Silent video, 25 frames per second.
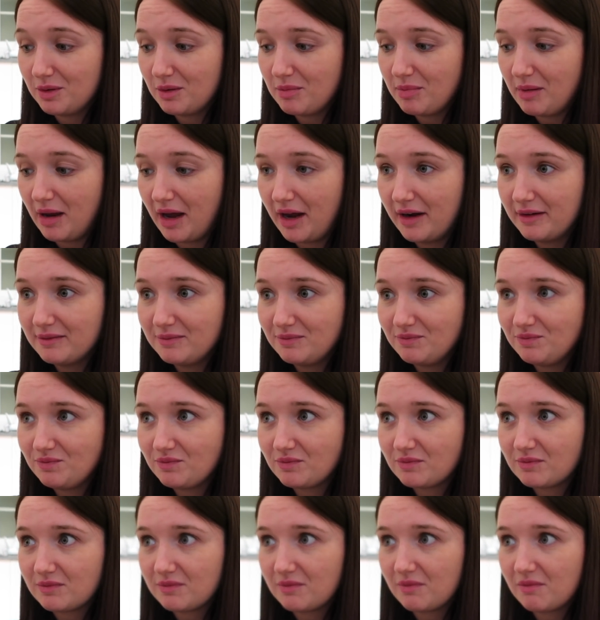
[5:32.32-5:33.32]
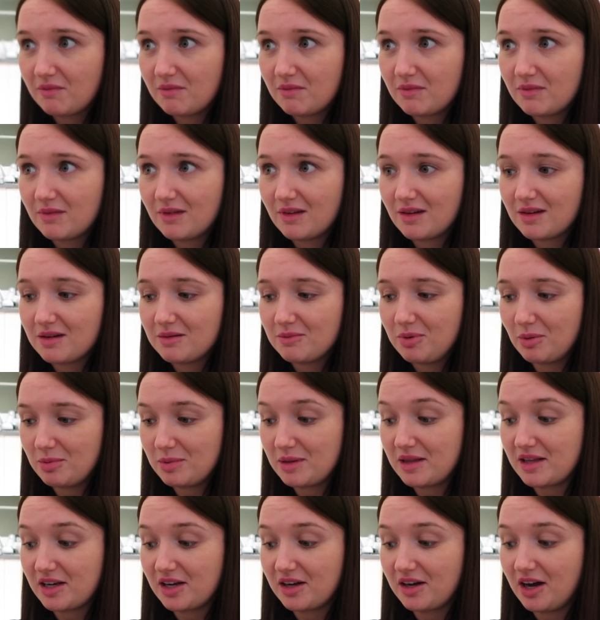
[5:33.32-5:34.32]
Probably.
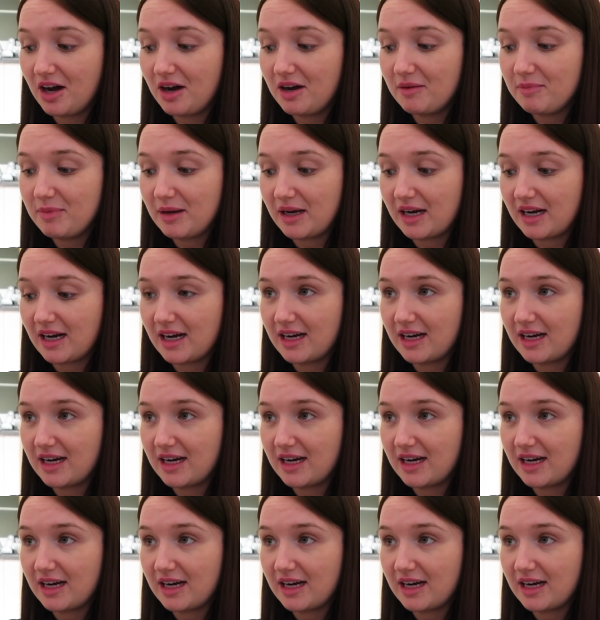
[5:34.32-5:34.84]
Probably the carpet